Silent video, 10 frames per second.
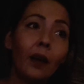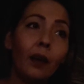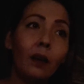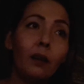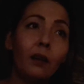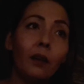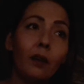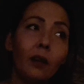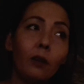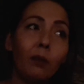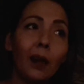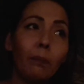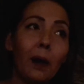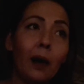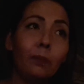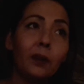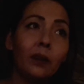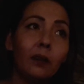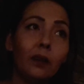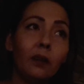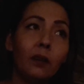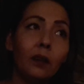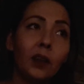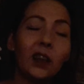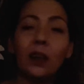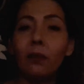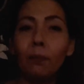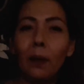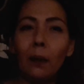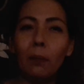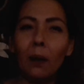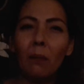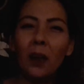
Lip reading: And crack pipes and silver paper.